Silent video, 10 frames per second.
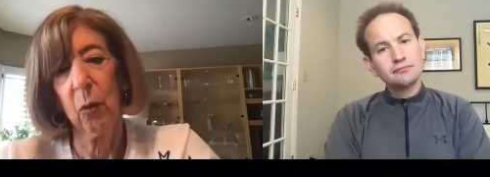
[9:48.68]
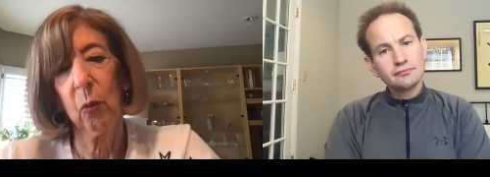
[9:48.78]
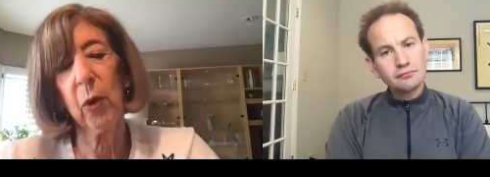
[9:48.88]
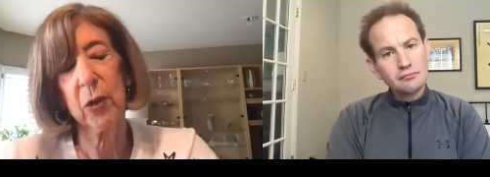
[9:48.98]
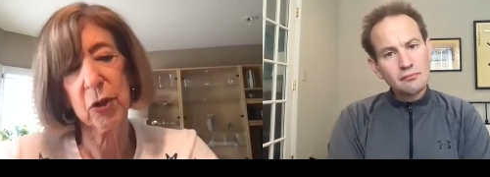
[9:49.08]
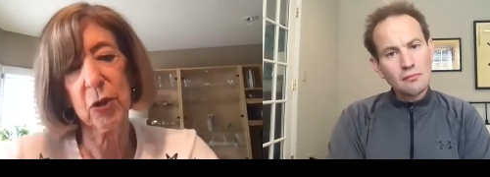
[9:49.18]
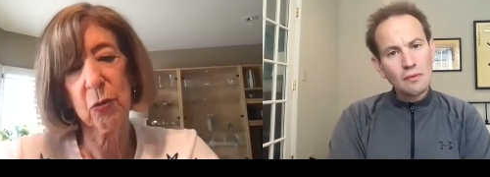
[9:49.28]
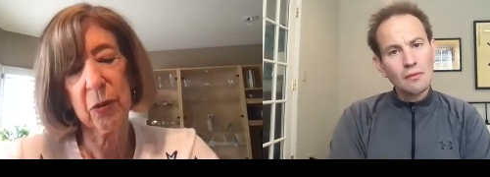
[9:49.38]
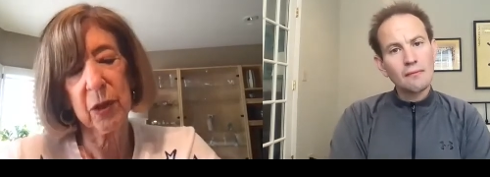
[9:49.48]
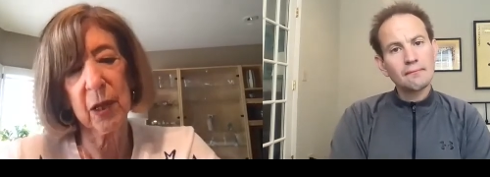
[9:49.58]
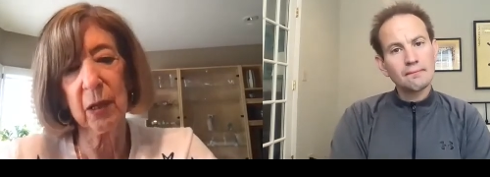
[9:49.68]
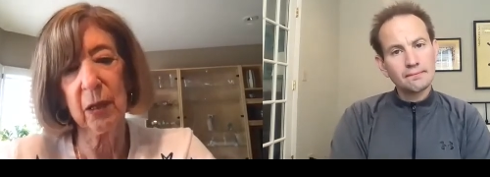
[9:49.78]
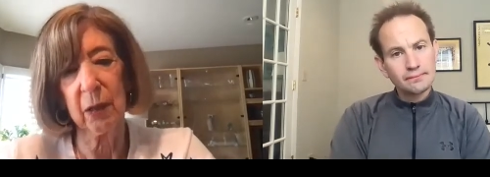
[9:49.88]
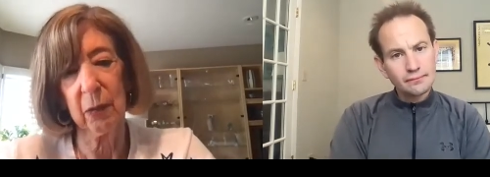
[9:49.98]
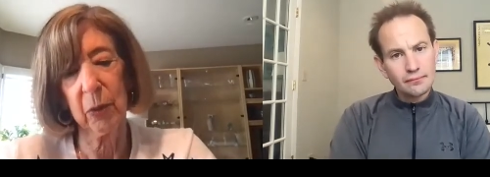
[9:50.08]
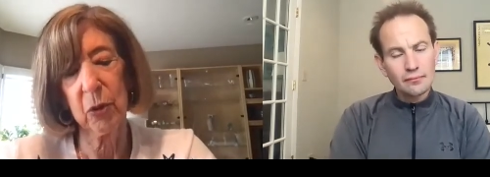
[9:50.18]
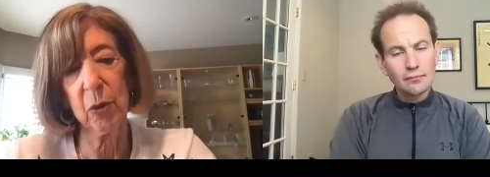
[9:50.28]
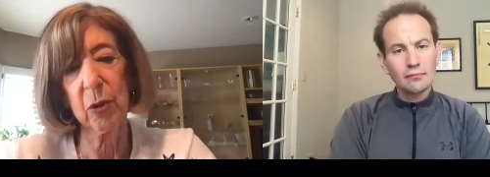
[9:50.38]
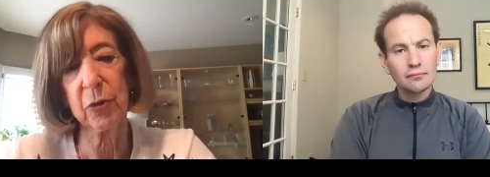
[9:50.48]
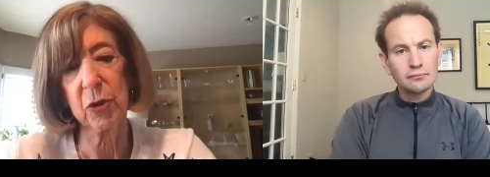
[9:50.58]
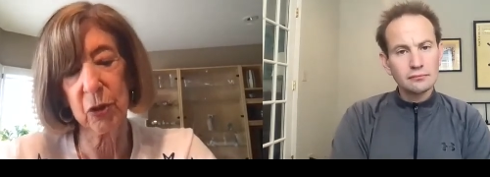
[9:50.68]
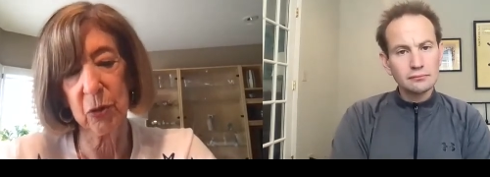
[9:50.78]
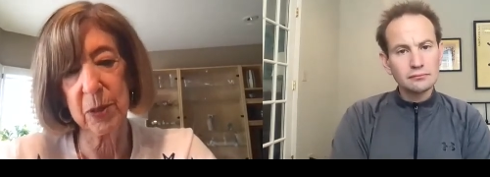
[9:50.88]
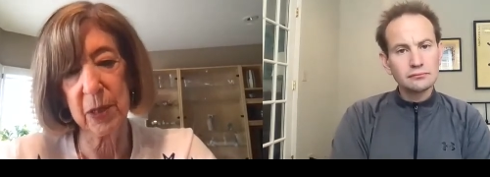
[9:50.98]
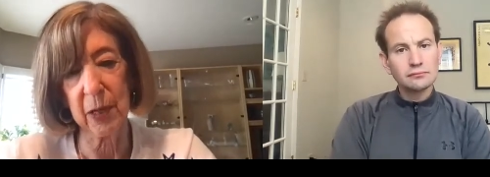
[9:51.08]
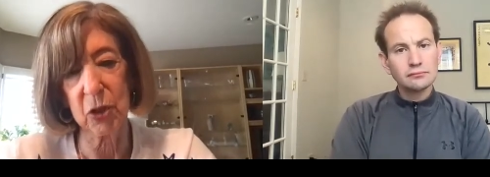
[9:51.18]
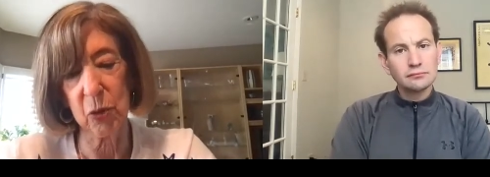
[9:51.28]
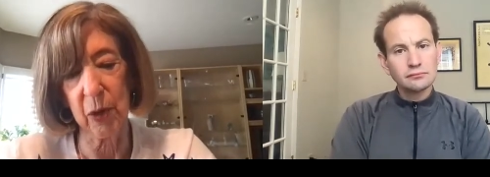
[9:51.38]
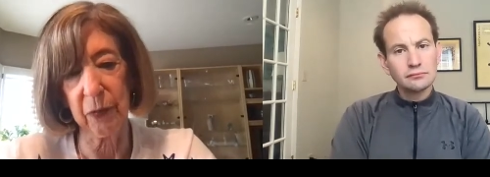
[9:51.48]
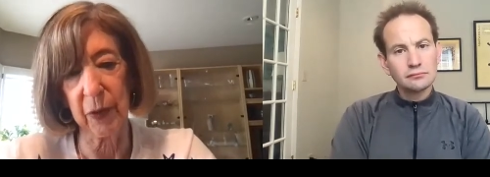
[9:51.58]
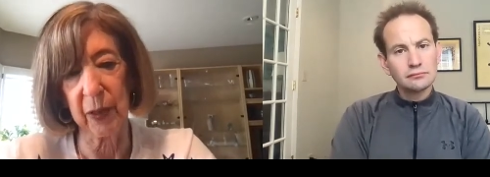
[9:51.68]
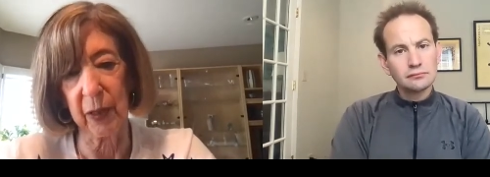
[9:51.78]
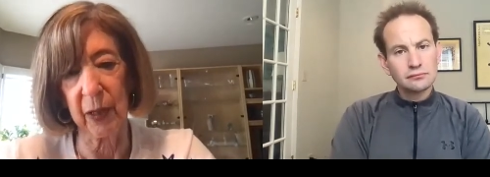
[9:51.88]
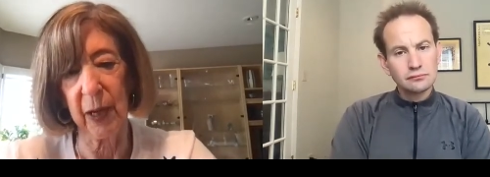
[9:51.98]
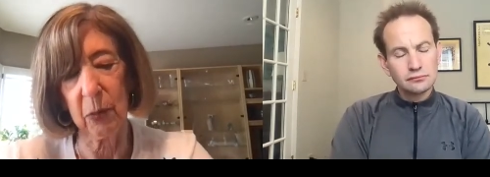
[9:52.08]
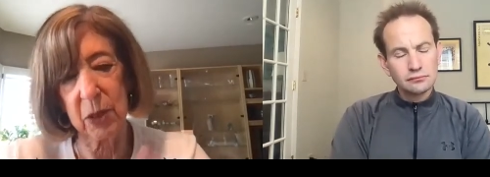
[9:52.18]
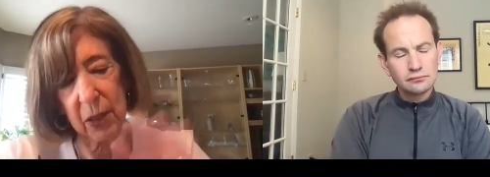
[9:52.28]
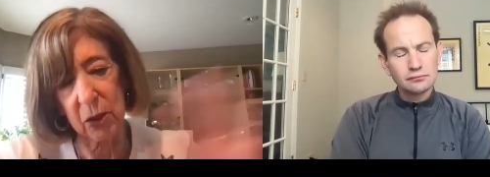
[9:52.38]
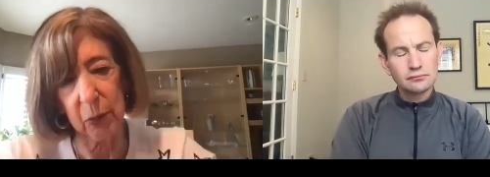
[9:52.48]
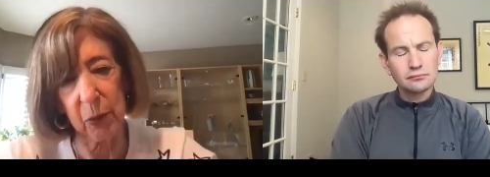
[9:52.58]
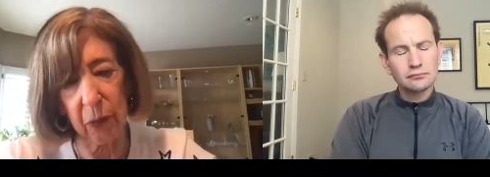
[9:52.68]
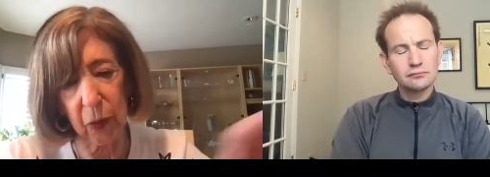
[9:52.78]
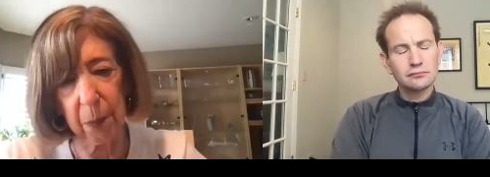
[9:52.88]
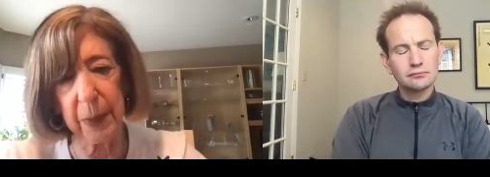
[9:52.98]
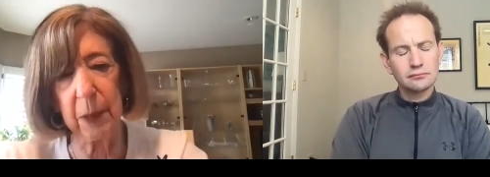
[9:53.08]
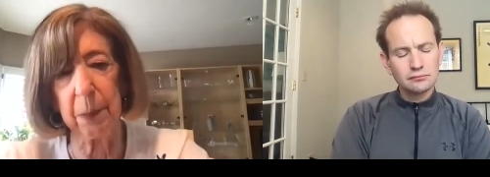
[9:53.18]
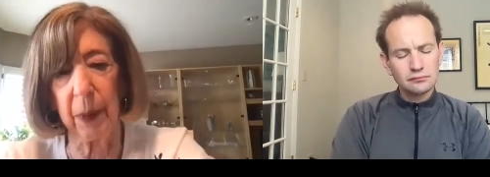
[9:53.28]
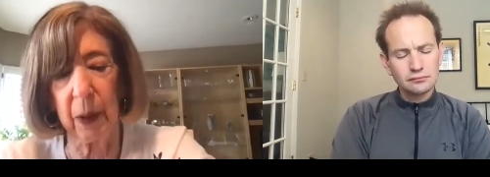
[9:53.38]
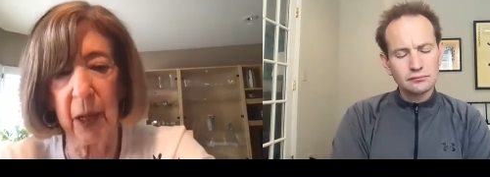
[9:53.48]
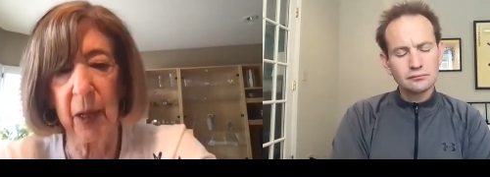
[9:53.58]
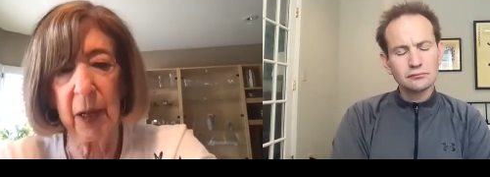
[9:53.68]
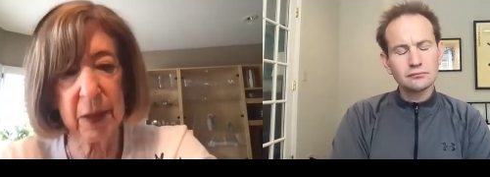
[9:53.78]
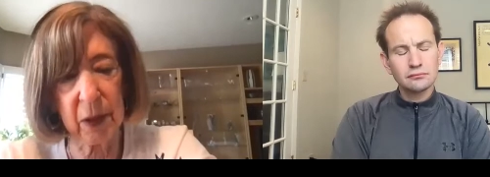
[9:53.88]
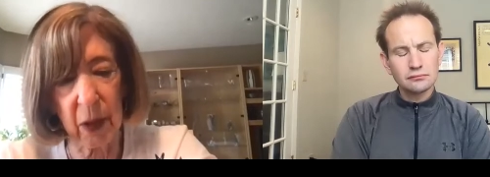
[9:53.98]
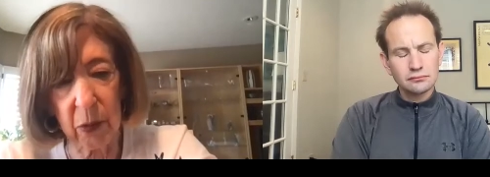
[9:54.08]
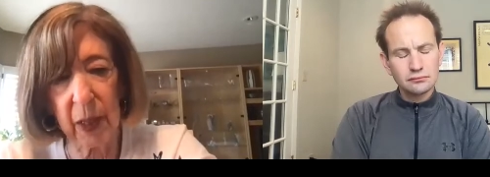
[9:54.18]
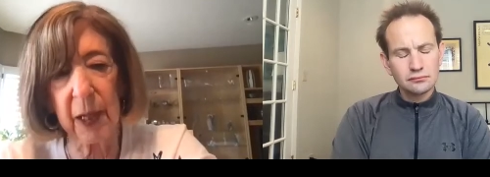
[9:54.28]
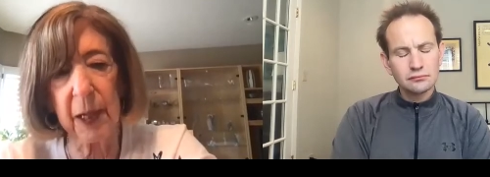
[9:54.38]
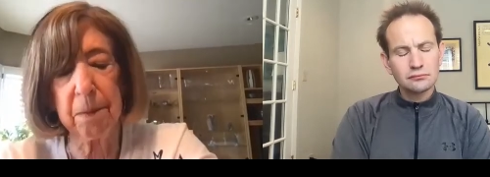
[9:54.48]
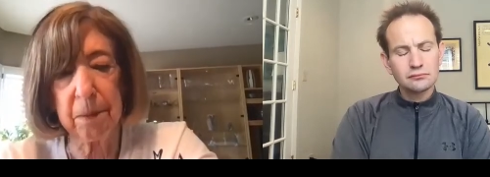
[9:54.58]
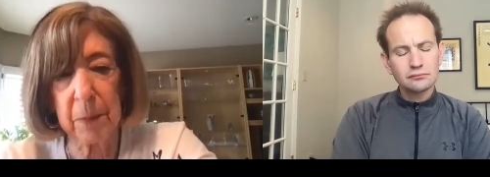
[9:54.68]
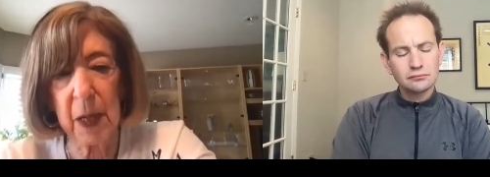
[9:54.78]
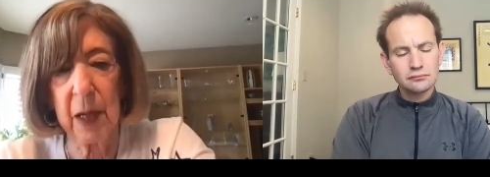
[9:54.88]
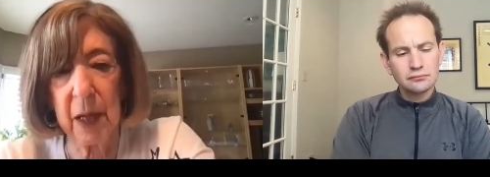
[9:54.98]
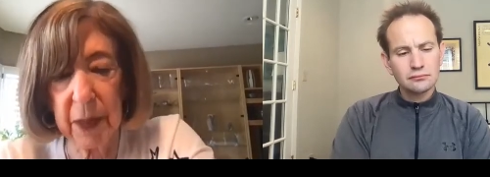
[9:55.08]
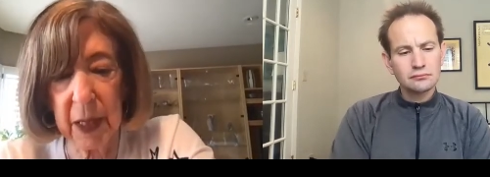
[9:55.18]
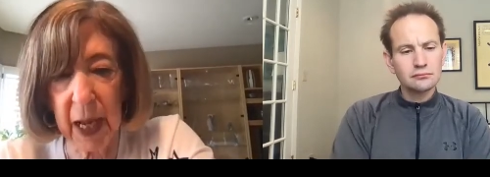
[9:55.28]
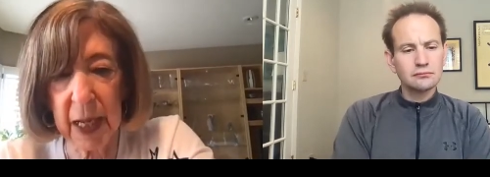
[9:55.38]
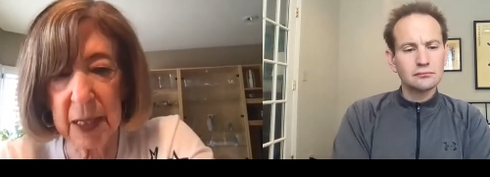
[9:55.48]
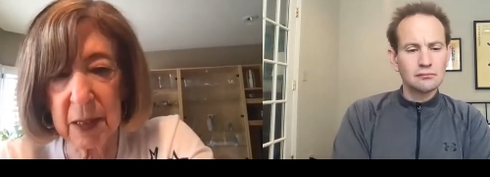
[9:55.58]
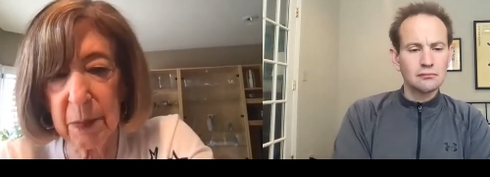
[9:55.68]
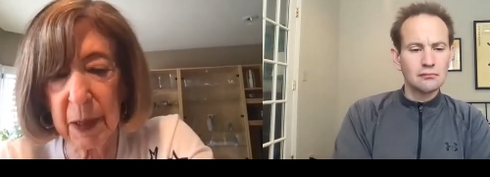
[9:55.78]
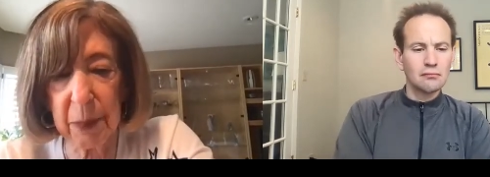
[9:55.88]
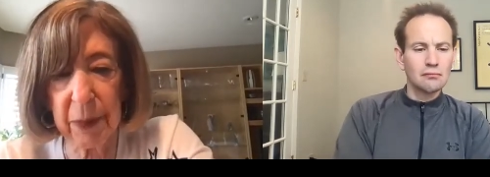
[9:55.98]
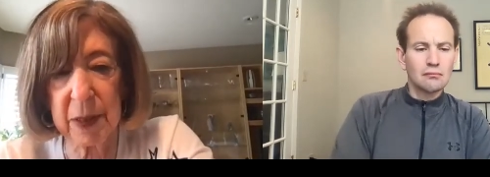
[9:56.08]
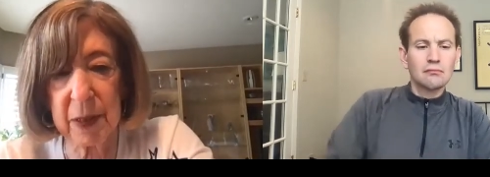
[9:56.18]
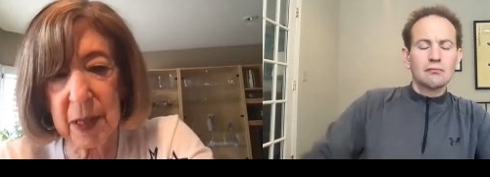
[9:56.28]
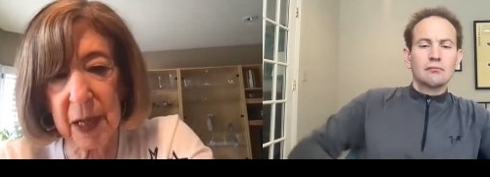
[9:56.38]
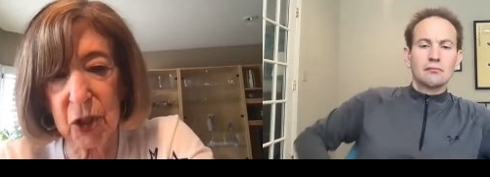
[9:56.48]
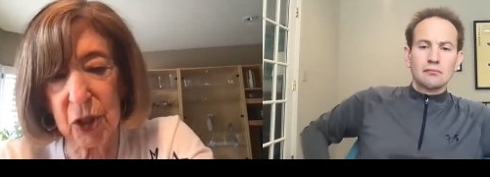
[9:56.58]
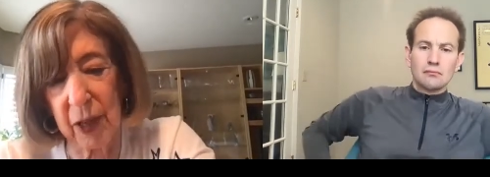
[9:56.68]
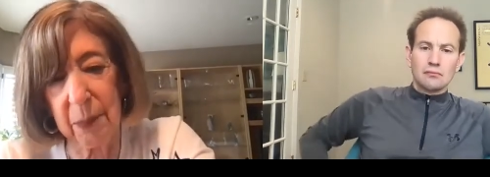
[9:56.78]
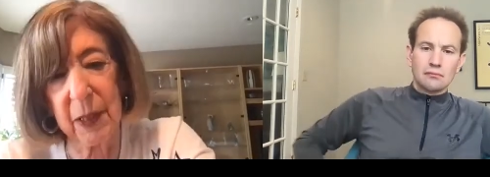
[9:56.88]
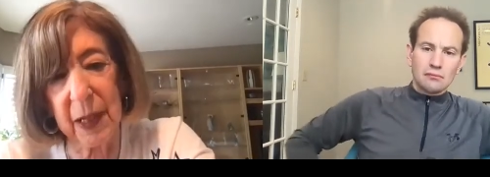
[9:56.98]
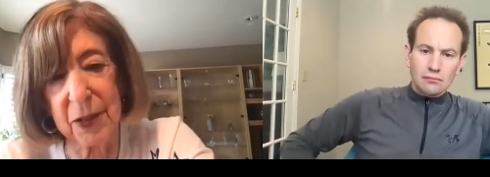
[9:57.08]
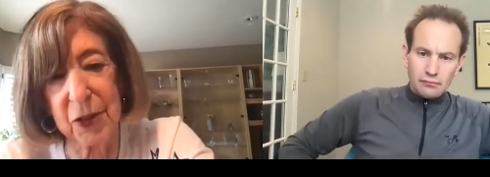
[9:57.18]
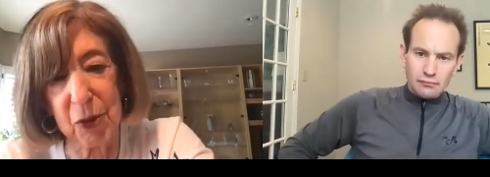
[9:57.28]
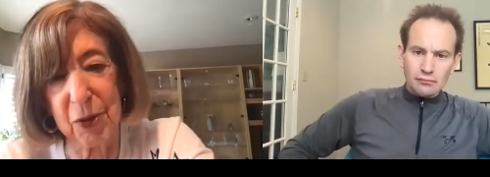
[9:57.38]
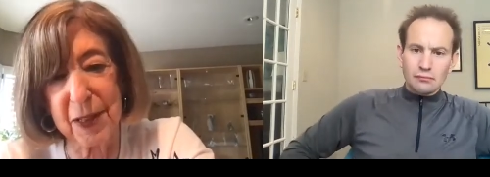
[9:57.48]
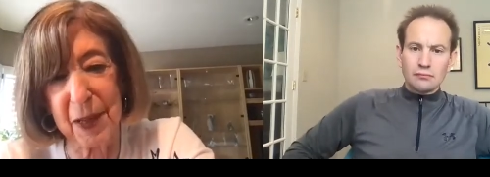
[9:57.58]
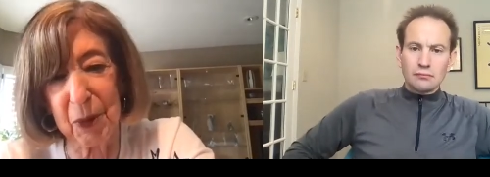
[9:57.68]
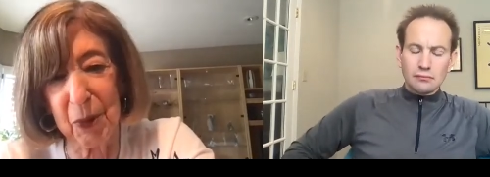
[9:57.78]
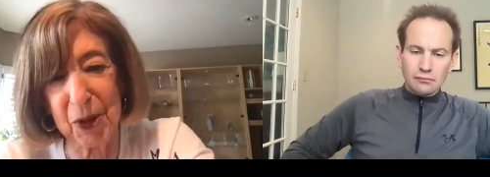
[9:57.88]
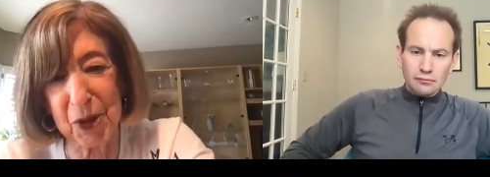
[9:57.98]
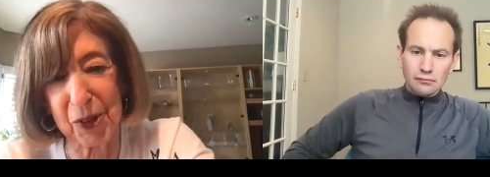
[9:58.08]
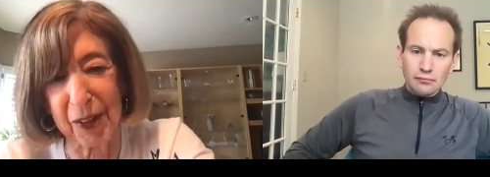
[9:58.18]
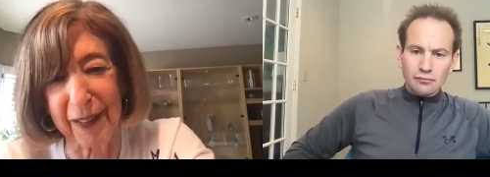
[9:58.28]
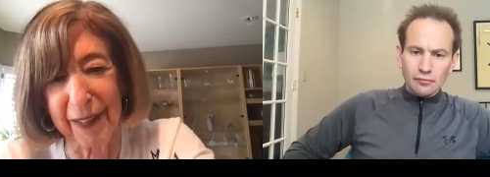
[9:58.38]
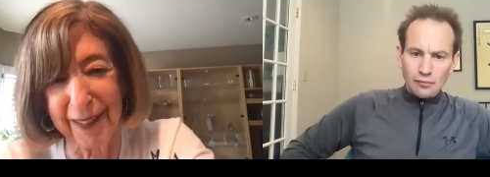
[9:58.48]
Speaker 1: What do you think when you hear the term sex trafficking? And I would take three or four people. I said, Okay, at the end of my presentation, I'm going to ask you the same question.